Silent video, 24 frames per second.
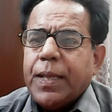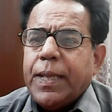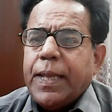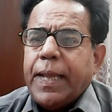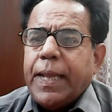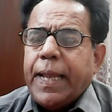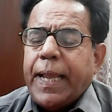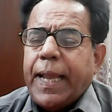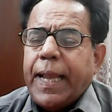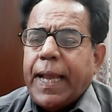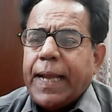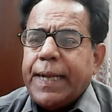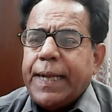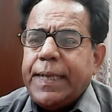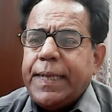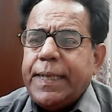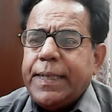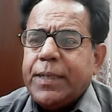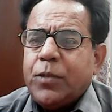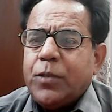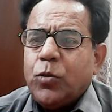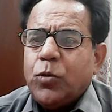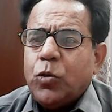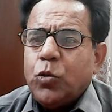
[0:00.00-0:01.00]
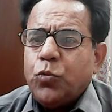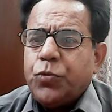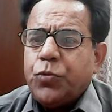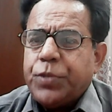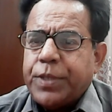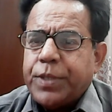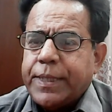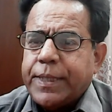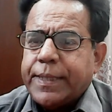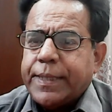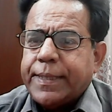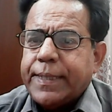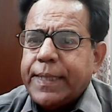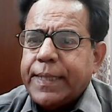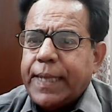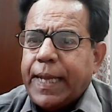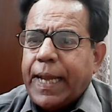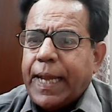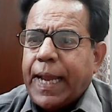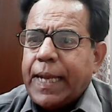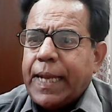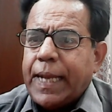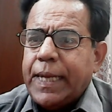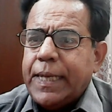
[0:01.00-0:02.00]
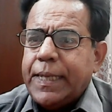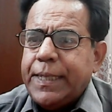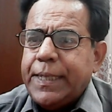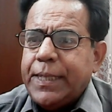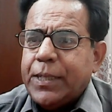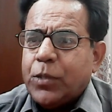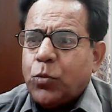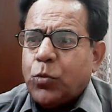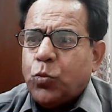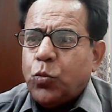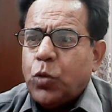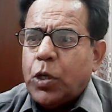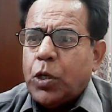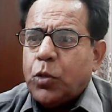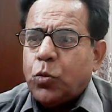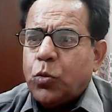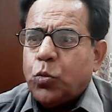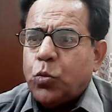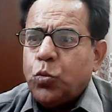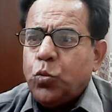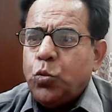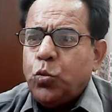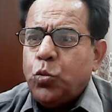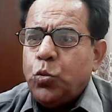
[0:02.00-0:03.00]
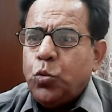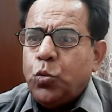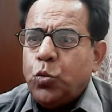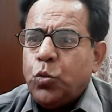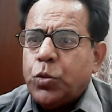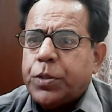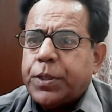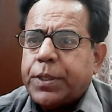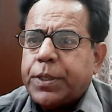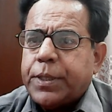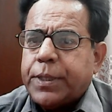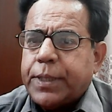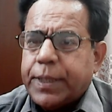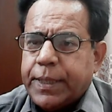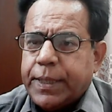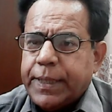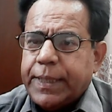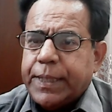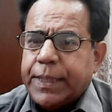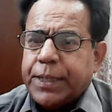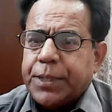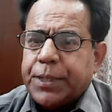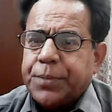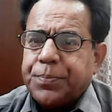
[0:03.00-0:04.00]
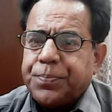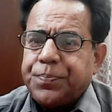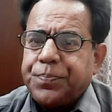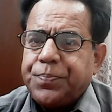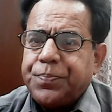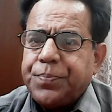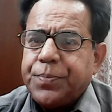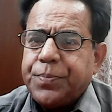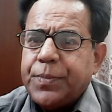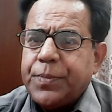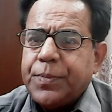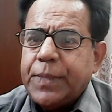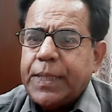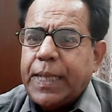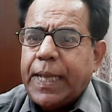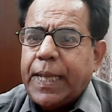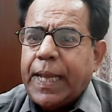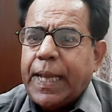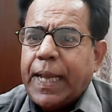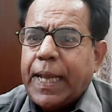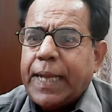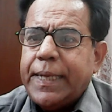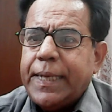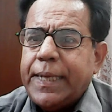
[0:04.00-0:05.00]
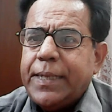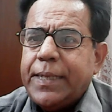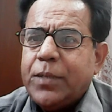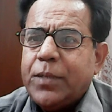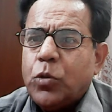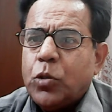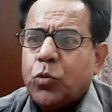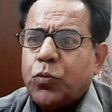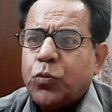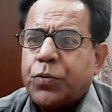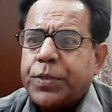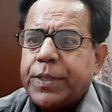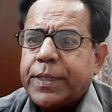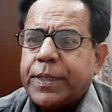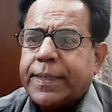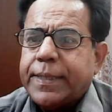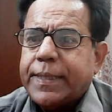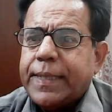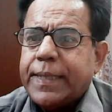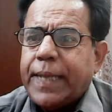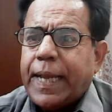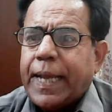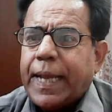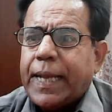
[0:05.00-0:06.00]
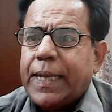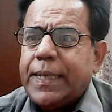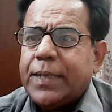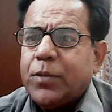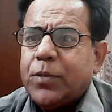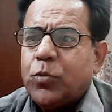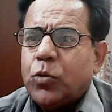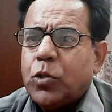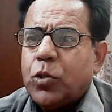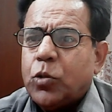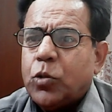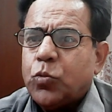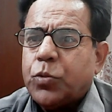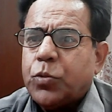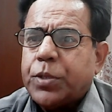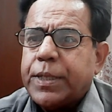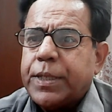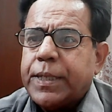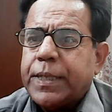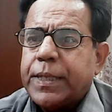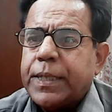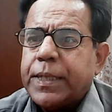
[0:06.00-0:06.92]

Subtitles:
N equal to 6, L equal to 3. N equal to 6, L equal to 3.